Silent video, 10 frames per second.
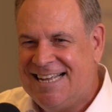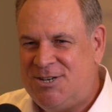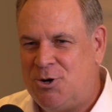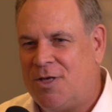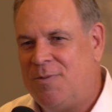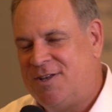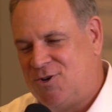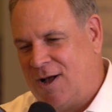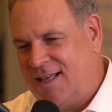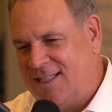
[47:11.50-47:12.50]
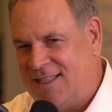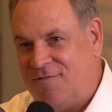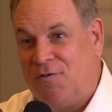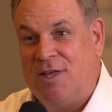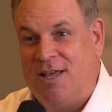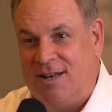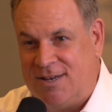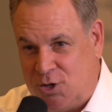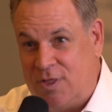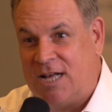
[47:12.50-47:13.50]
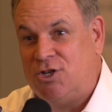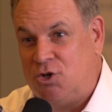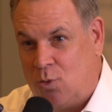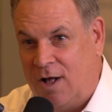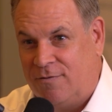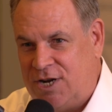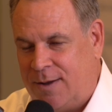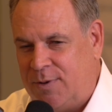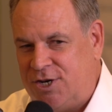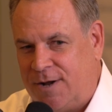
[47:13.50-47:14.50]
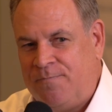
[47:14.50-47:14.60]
Showed him. So for the 2012 championship.